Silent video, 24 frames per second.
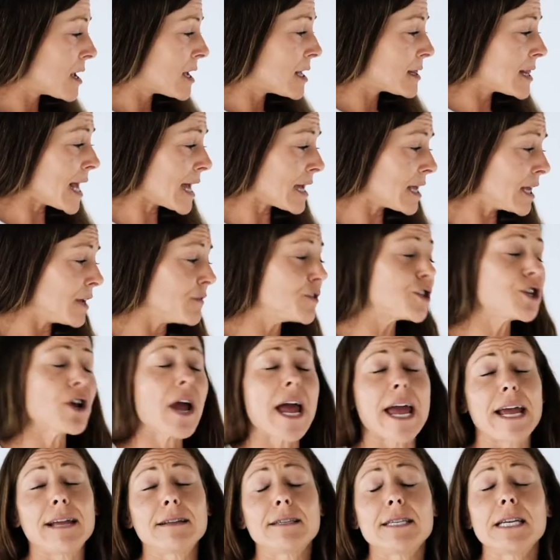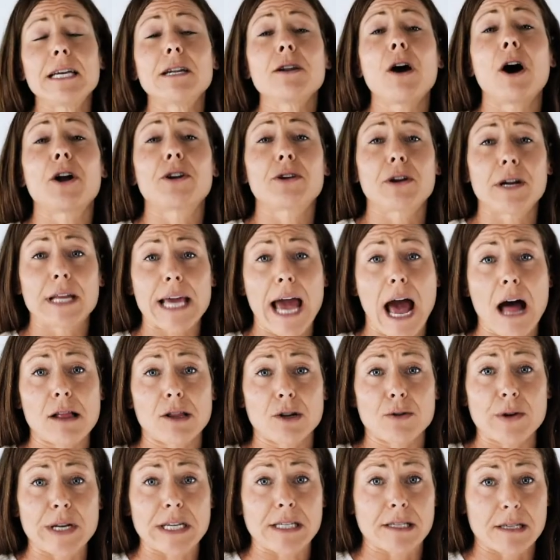That gives you 1,800
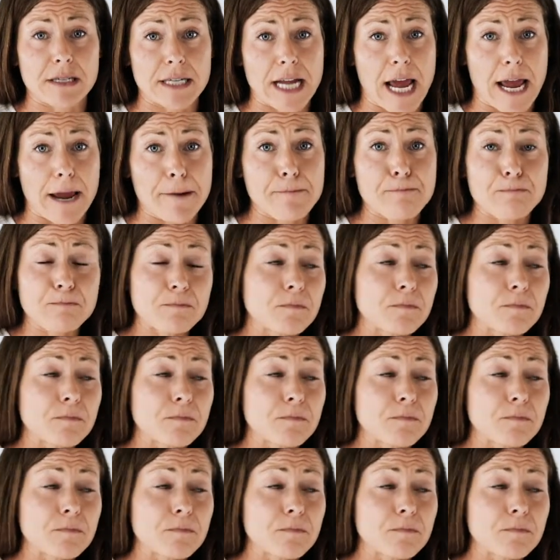calories a day.